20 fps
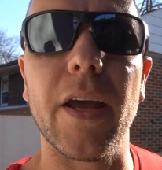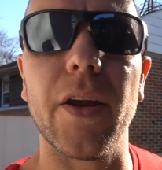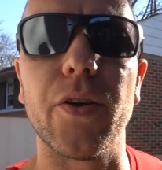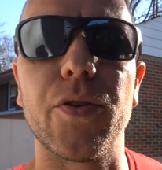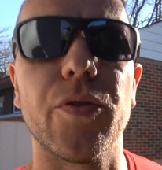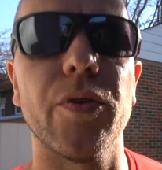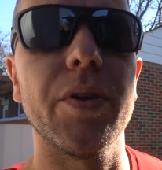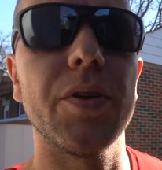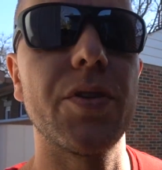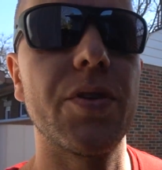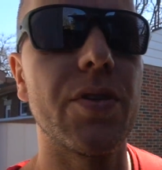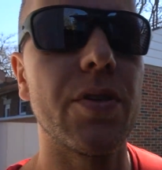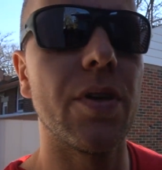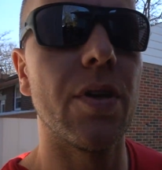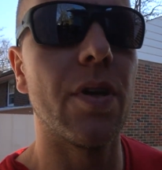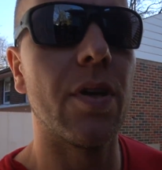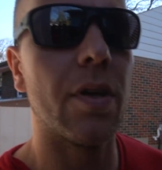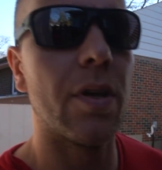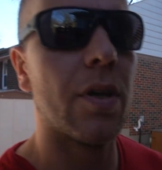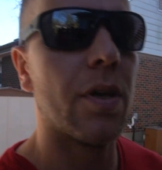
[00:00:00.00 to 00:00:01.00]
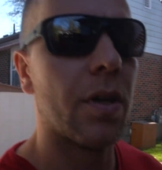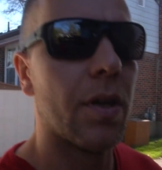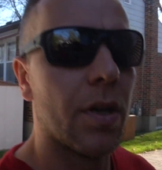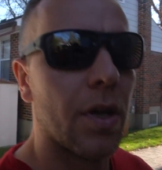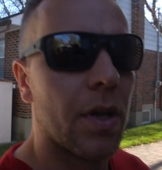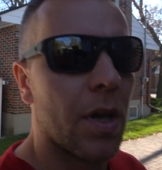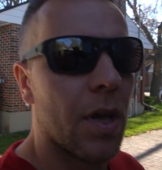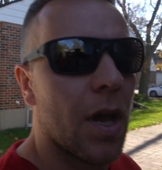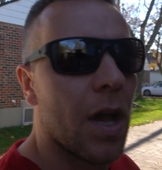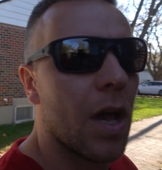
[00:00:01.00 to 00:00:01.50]
entrance
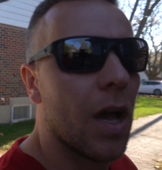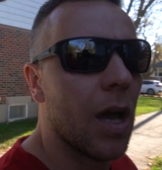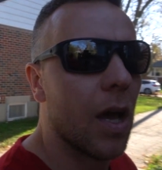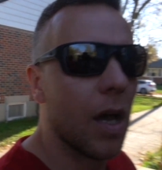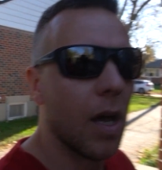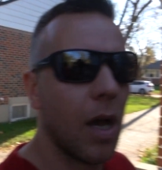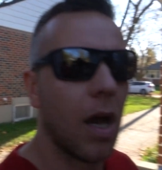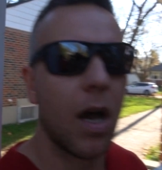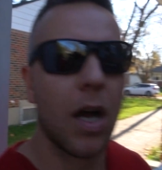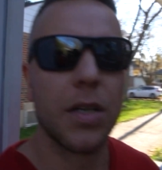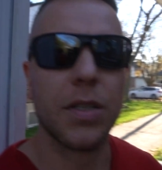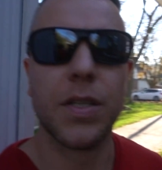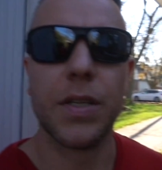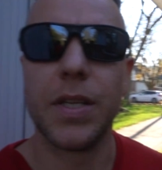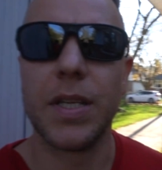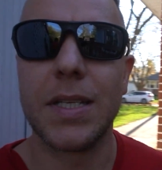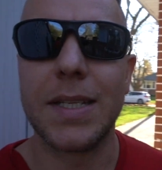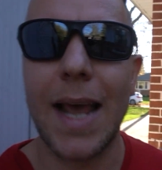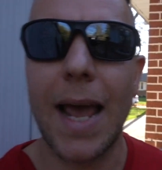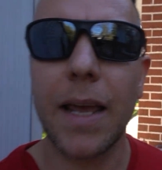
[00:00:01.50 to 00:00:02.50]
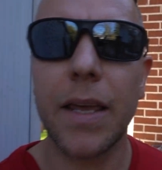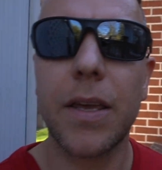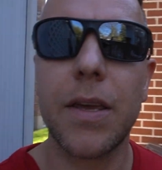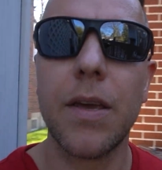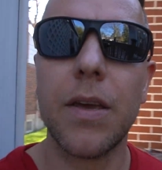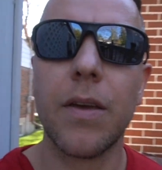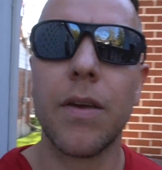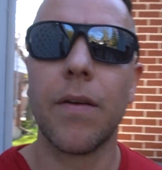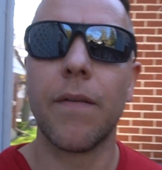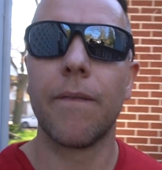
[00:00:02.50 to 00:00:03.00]
onto the deck
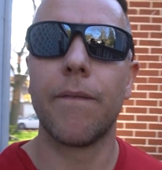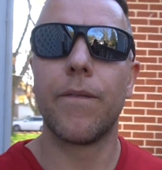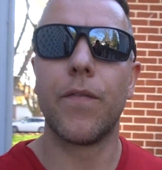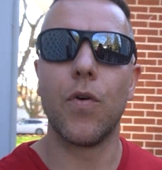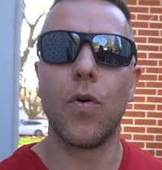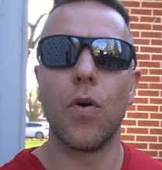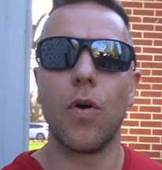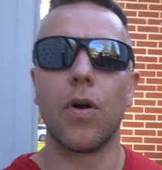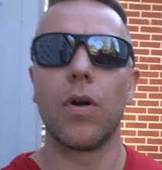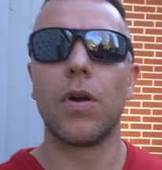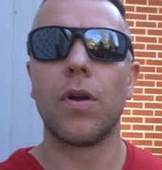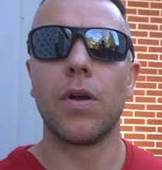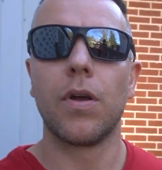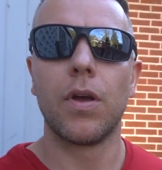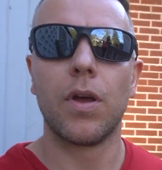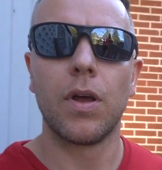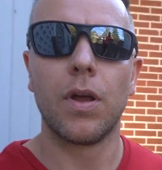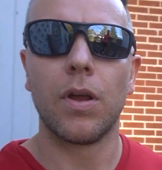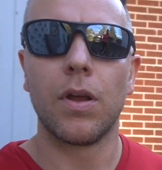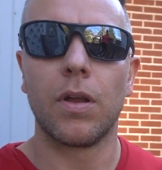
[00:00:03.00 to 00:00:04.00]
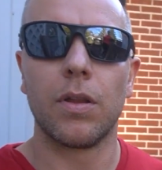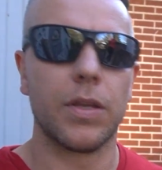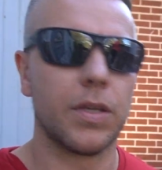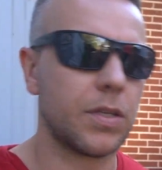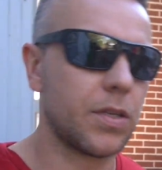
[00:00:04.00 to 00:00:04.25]
for the